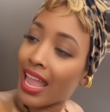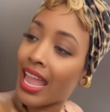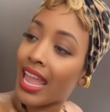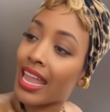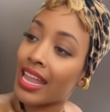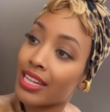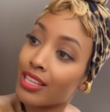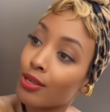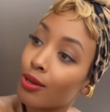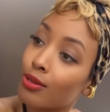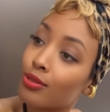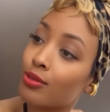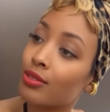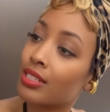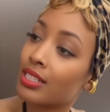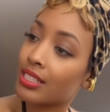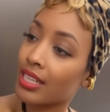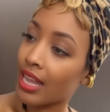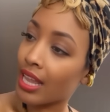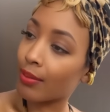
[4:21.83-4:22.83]
He told you the
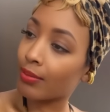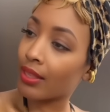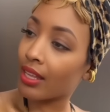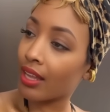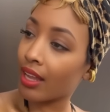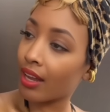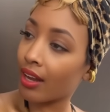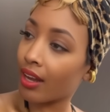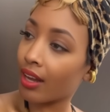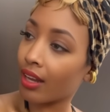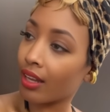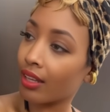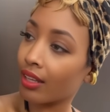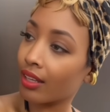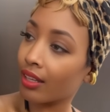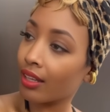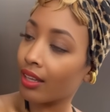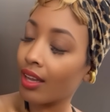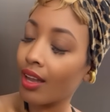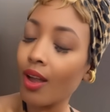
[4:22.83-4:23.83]
same thing, Erica.
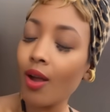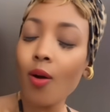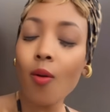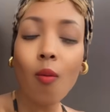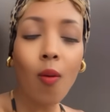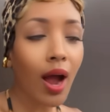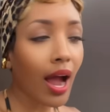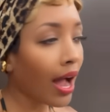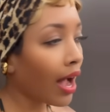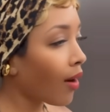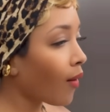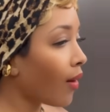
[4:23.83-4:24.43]
Wow,